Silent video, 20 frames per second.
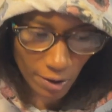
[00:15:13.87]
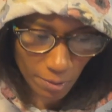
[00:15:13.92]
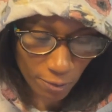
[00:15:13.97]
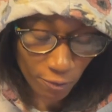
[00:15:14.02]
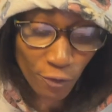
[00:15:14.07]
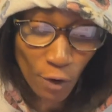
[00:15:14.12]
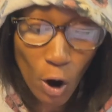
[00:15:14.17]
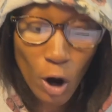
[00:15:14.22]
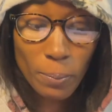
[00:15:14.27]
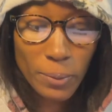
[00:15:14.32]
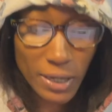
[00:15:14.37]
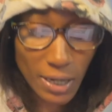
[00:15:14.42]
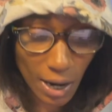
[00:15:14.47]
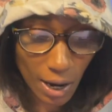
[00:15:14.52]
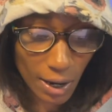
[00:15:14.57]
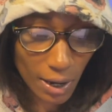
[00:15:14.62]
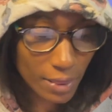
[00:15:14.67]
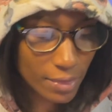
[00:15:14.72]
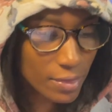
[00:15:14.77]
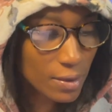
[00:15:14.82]
far
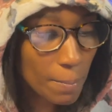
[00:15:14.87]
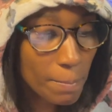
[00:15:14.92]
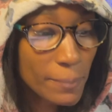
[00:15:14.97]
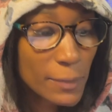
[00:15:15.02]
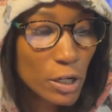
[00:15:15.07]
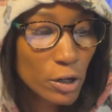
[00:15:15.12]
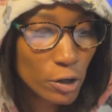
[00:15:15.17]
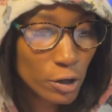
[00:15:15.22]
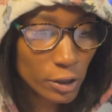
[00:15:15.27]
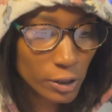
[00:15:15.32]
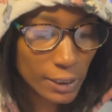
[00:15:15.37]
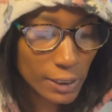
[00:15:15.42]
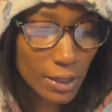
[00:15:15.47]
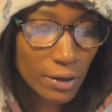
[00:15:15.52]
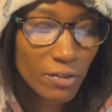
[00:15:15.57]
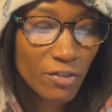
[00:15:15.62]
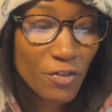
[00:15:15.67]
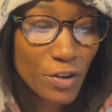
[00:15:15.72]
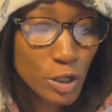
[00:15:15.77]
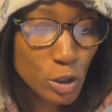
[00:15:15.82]
beyond the merely
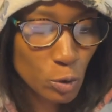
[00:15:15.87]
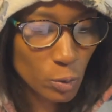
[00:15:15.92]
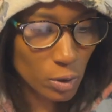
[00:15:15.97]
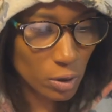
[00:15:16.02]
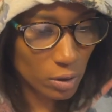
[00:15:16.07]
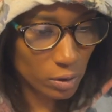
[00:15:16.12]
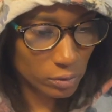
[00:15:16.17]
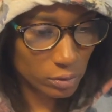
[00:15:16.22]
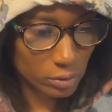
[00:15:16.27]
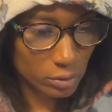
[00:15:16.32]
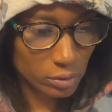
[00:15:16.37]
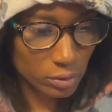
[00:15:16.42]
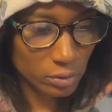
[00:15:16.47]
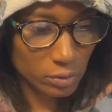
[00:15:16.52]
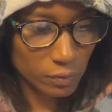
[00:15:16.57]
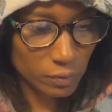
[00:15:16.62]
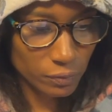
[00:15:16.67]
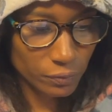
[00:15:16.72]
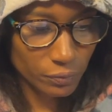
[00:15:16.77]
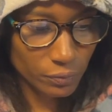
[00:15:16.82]
visual.
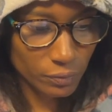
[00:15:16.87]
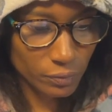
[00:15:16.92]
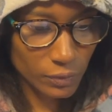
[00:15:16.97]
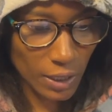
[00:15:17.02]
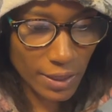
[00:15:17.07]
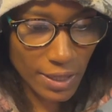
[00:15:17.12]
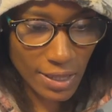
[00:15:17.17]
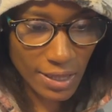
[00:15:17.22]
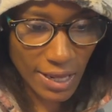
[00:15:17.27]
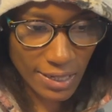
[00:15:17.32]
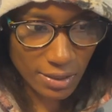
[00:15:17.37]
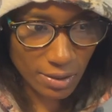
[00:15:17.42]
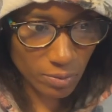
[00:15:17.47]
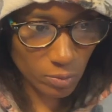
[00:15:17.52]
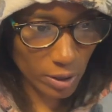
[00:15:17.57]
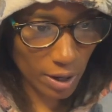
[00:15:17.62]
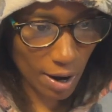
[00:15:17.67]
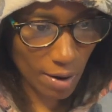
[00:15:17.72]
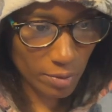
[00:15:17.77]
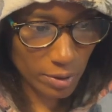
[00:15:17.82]
I think that's
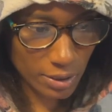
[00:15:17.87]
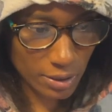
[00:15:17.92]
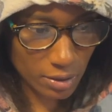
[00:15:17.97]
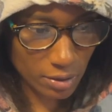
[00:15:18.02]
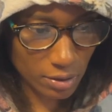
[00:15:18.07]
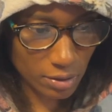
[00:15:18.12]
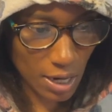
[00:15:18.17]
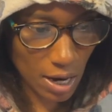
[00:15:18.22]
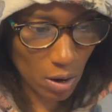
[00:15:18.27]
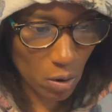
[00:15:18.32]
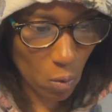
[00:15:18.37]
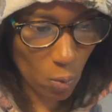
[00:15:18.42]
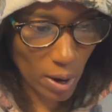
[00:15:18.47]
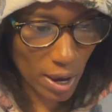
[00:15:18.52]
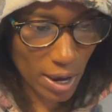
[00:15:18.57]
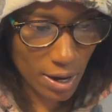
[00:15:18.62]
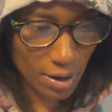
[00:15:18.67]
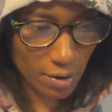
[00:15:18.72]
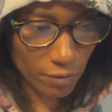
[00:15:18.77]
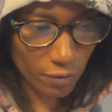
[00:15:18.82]
what I would take
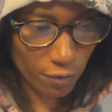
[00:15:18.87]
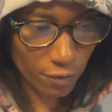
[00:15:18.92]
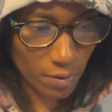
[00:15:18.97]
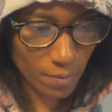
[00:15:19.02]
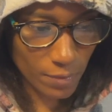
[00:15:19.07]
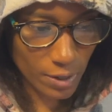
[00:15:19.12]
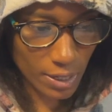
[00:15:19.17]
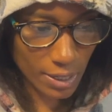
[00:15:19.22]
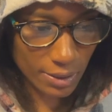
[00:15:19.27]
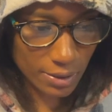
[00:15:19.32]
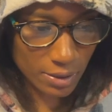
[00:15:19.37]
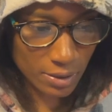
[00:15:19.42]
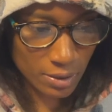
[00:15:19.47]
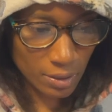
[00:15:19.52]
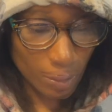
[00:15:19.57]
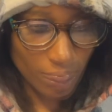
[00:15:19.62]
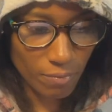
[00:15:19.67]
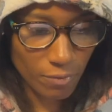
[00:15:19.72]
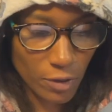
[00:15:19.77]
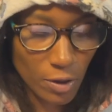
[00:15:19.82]
away from this
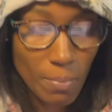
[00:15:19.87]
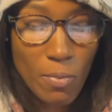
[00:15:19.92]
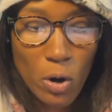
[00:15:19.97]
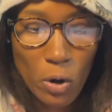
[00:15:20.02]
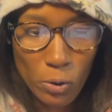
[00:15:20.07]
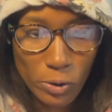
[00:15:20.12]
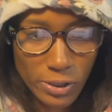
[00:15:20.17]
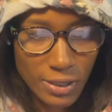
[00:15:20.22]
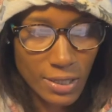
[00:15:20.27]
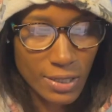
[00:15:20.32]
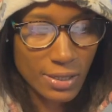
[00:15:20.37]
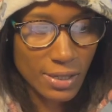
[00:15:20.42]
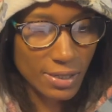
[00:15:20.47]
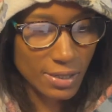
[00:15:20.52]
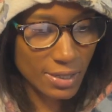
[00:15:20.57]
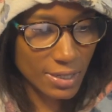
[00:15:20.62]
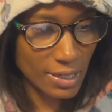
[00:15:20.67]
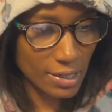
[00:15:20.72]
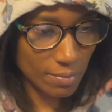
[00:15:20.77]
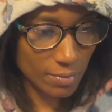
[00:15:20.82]
the most, is it
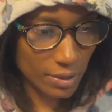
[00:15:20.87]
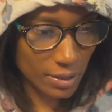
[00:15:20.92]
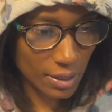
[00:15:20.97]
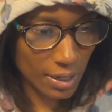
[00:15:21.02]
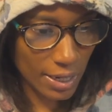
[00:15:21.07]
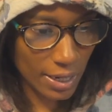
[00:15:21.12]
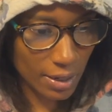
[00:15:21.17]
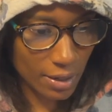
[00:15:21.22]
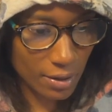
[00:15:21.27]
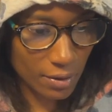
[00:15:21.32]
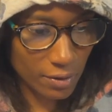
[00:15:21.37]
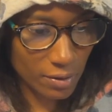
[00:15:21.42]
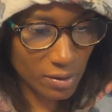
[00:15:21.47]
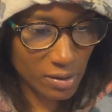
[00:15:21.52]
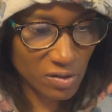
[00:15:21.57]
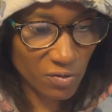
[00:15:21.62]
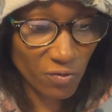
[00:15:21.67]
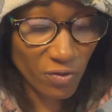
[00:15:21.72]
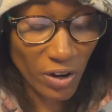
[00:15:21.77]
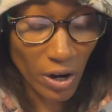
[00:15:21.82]
seems like
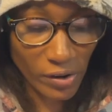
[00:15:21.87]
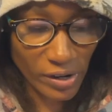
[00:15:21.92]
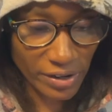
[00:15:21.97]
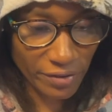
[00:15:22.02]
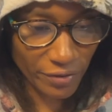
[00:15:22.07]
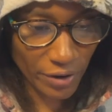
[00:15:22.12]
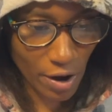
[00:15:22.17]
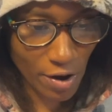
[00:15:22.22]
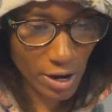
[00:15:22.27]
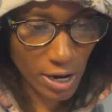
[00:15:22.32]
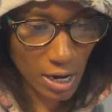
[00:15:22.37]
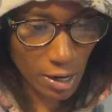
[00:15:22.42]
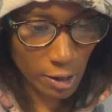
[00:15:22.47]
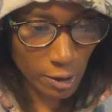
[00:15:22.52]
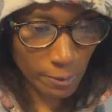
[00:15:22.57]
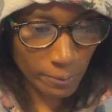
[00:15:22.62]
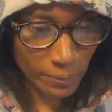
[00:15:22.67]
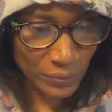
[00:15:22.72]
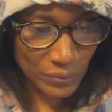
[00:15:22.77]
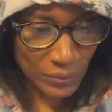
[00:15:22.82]
it's very, very
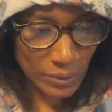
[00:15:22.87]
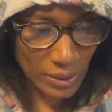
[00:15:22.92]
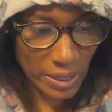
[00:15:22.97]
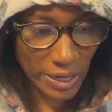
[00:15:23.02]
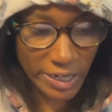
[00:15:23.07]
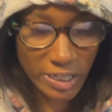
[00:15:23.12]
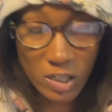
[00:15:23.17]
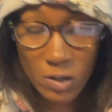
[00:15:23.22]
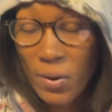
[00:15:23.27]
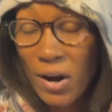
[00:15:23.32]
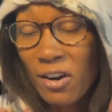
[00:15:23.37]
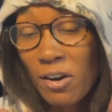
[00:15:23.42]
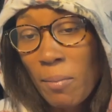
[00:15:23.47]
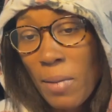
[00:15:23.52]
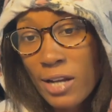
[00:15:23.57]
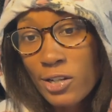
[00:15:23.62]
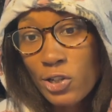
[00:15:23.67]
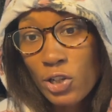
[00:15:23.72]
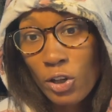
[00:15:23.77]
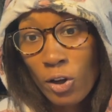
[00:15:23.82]

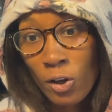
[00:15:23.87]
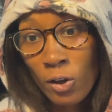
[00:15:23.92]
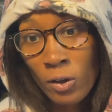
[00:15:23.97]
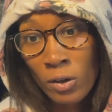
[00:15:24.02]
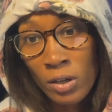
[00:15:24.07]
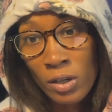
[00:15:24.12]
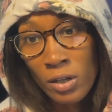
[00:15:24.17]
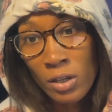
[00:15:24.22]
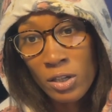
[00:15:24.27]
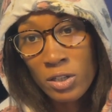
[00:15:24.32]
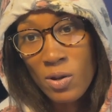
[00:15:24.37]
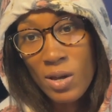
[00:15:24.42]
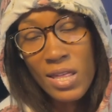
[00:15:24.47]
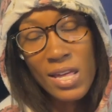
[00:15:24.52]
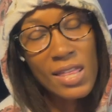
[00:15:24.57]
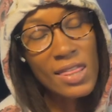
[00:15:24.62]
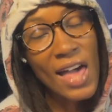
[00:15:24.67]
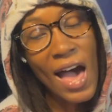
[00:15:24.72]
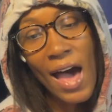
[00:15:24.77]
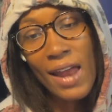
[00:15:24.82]
experimental. So I
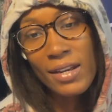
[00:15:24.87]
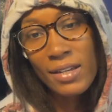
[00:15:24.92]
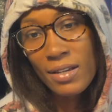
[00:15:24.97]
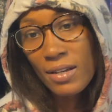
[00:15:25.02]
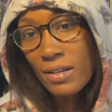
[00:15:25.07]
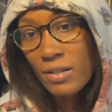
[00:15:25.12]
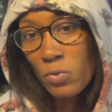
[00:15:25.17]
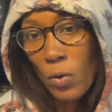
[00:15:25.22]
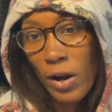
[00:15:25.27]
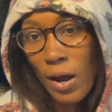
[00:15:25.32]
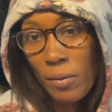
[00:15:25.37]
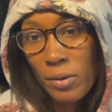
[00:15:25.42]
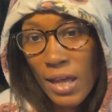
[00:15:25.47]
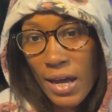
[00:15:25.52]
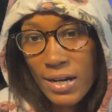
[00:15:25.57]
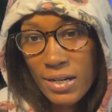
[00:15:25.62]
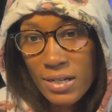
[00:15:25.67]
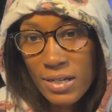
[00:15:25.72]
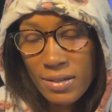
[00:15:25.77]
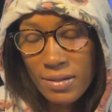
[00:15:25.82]
think that is what I would
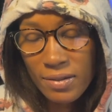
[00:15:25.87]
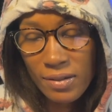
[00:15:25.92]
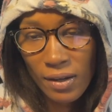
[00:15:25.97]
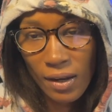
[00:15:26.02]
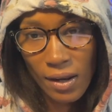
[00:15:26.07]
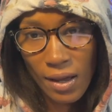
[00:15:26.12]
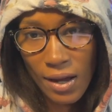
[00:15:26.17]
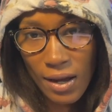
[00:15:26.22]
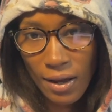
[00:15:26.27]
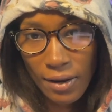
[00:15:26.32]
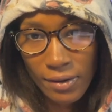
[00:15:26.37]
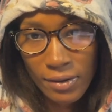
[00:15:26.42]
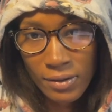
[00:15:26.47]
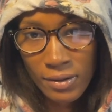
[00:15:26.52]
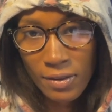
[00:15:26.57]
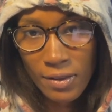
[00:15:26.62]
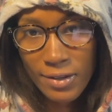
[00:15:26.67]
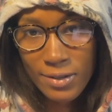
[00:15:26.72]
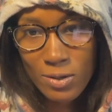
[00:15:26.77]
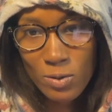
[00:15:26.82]
like to sit in,
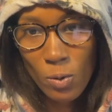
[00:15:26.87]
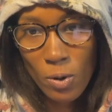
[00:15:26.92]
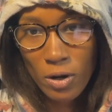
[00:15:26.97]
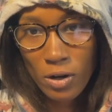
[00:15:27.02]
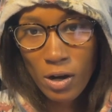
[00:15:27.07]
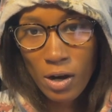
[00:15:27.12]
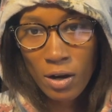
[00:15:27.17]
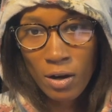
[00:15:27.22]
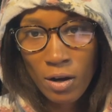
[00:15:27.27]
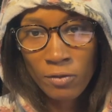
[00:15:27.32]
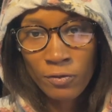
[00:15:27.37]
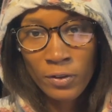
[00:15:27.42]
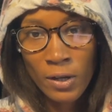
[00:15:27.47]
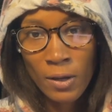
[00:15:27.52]
this sort of